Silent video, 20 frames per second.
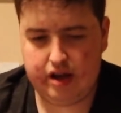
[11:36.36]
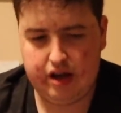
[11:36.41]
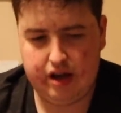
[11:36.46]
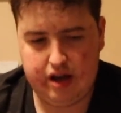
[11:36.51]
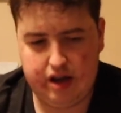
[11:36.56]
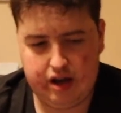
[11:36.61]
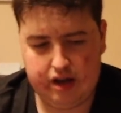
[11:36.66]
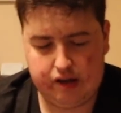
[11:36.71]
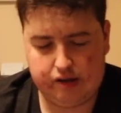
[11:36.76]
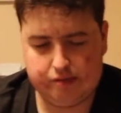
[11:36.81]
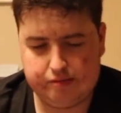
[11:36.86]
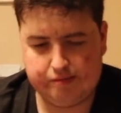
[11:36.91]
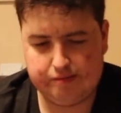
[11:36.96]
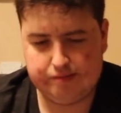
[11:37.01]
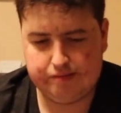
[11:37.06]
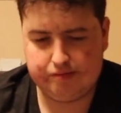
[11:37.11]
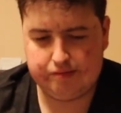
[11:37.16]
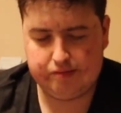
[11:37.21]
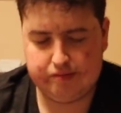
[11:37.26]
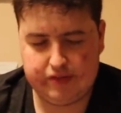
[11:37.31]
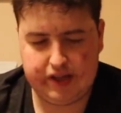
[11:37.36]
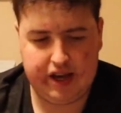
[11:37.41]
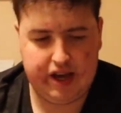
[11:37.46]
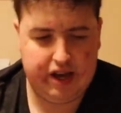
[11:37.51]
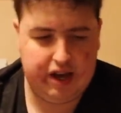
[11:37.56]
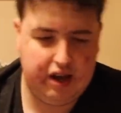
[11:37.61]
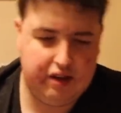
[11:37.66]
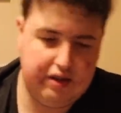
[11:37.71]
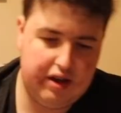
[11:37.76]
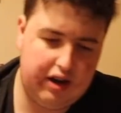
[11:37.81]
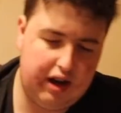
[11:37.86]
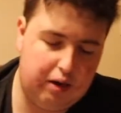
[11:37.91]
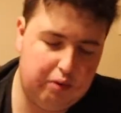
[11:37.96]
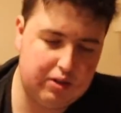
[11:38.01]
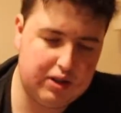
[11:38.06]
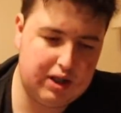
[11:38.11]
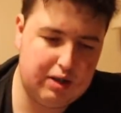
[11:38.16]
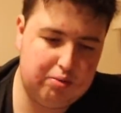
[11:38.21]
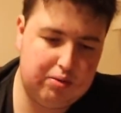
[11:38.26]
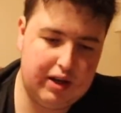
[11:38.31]
yeah, and then I
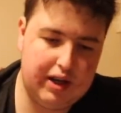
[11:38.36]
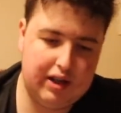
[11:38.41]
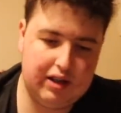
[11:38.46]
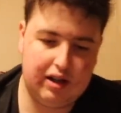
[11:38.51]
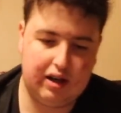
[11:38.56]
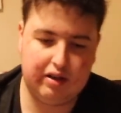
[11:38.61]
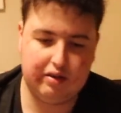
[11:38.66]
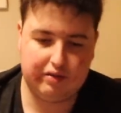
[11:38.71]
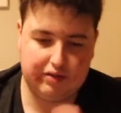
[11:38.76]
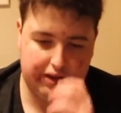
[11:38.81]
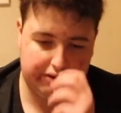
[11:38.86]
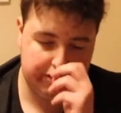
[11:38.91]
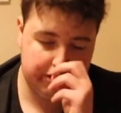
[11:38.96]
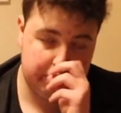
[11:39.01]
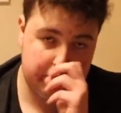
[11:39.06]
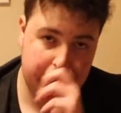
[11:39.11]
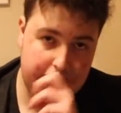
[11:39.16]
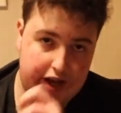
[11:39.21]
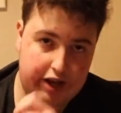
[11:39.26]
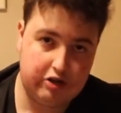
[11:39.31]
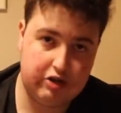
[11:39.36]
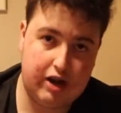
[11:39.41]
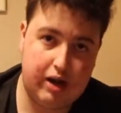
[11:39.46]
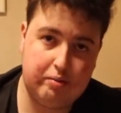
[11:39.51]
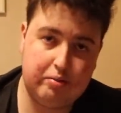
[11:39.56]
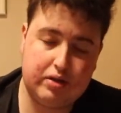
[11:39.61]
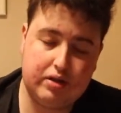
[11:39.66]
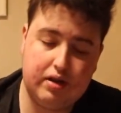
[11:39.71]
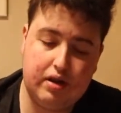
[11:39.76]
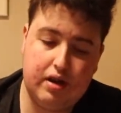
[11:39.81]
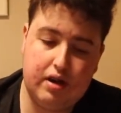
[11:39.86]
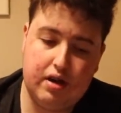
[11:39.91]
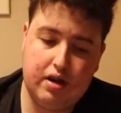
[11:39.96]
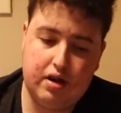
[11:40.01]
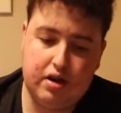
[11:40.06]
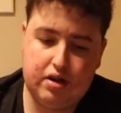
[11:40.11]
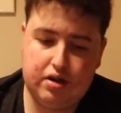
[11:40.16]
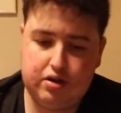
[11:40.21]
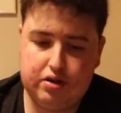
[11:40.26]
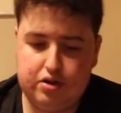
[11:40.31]
wanted to play a lot of level 3 hand traps
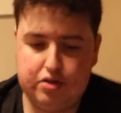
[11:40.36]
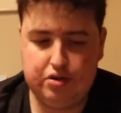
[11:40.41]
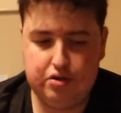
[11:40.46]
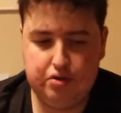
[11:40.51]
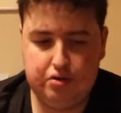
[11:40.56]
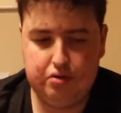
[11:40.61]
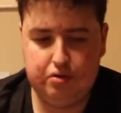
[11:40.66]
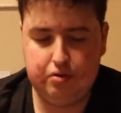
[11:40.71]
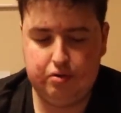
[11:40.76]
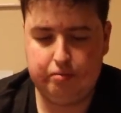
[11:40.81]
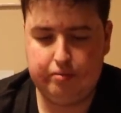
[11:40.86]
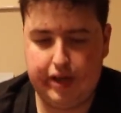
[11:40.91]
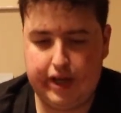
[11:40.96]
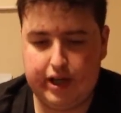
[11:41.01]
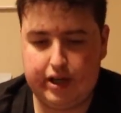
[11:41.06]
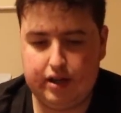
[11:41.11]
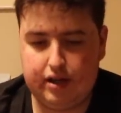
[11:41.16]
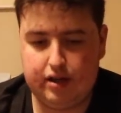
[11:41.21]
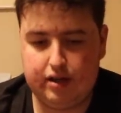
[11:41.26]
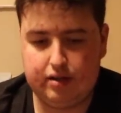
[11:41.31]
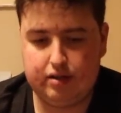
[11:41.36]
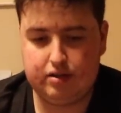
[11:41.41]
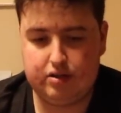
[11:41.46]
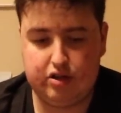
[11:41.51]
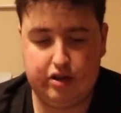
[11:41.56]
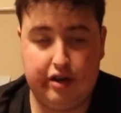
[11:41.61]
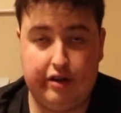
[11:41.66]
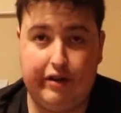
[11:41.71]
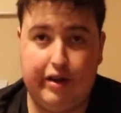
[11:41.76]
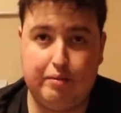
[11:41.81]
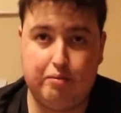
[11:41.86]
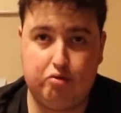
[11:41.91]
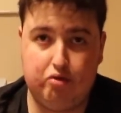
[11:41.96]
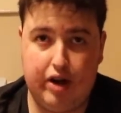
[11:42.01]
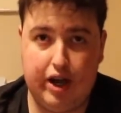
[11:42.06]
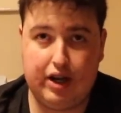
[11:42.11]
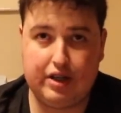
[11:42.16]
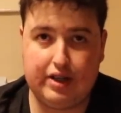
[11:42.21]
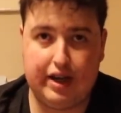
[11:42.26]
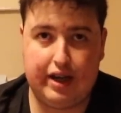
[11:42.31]
to make so that if I
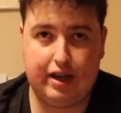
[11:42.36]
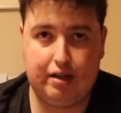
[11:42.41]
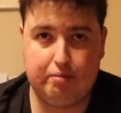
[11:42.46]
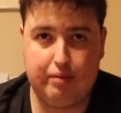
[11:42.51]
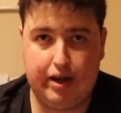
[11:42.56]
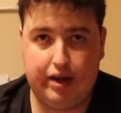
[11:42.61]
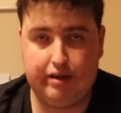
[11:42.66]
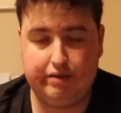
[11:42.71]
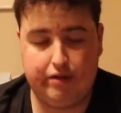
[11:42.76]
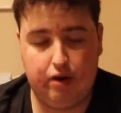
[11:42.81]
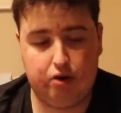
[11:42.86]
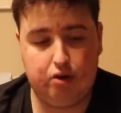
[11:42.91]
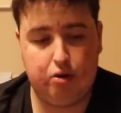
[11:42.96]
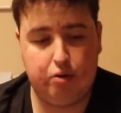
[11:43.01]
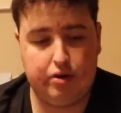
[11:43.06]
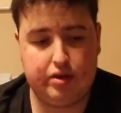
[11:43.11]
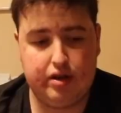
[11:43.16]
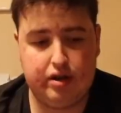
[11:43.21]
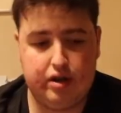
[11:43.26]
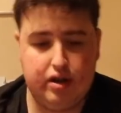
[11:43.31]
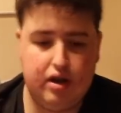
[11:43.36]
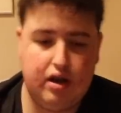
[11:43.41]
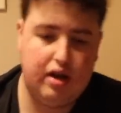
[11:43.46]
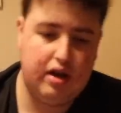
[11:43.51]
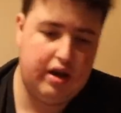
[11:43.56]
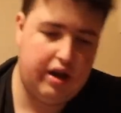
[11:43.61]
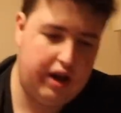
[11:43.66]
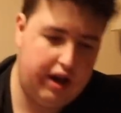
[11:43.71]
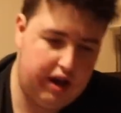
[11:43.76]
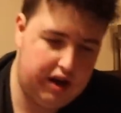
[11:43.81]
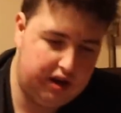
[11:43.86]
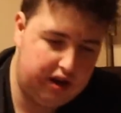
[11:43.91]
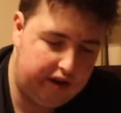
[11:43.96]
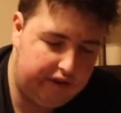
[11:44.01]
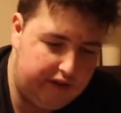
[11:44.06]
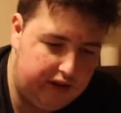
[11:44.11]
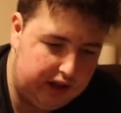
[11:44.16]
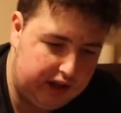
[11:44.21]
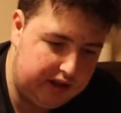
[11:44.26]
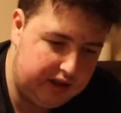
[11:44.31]
bricked, I could make Invoker with it, and
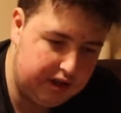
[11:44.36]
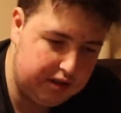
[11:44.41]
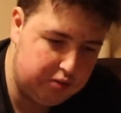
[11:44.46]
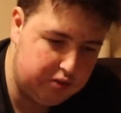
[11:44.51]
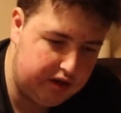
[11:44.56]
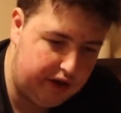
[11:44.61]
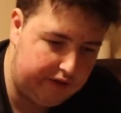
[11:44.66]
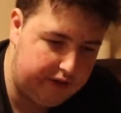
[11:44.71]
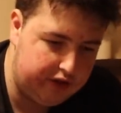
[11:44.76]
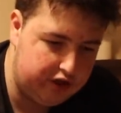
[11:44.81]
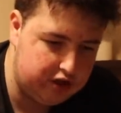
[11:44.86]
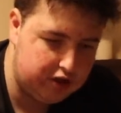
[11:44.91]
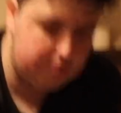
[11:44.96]
I felt like these were definitely